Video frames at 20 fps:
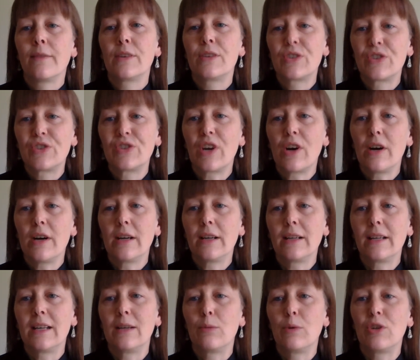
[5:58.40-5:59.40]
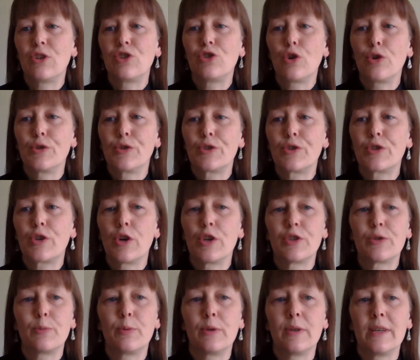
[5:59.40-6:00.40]
The style in which John's
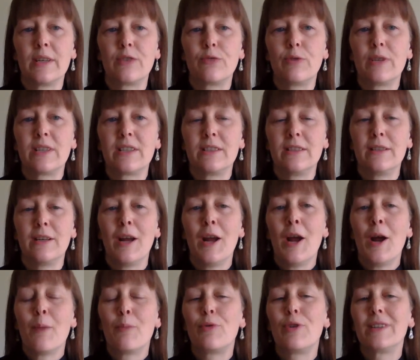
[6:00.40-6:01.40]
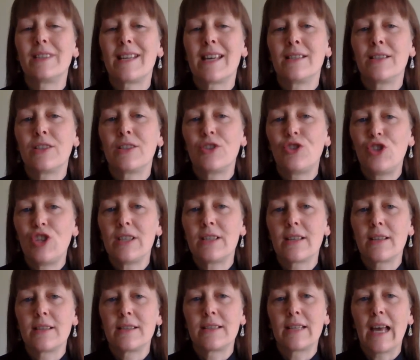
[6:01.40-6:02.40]
Gospel is written presents
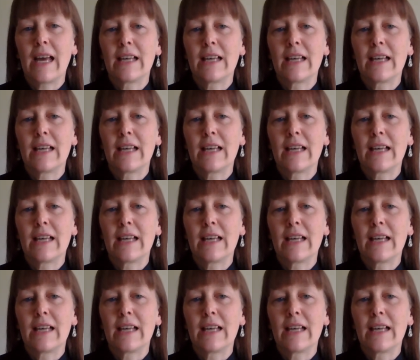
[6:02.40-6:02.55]
Jesus